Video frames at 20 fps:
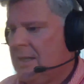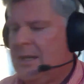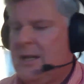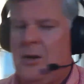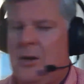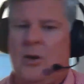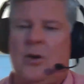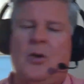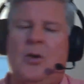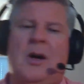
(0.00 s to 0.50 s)

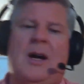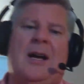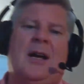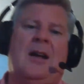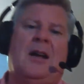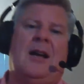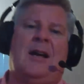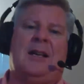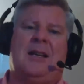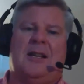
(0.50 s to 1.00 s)
Oh,
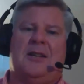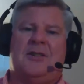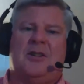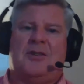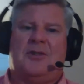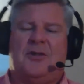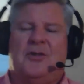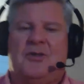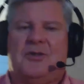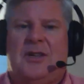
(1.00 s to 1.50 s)
I guess I
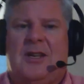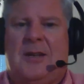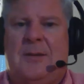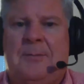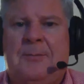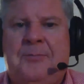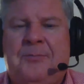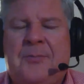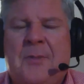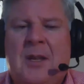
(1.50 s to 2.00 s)
should say
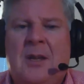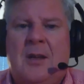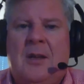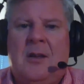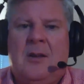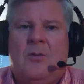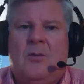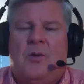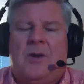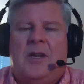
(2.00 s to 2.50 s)

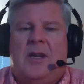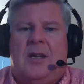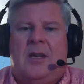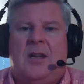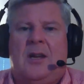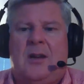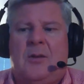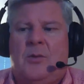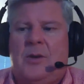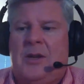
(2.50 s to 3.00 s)

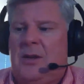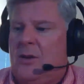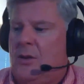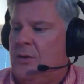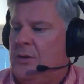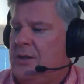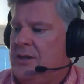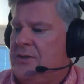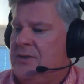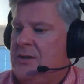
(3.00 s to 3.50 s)
we
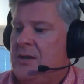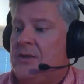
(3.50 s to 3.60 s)
noticed,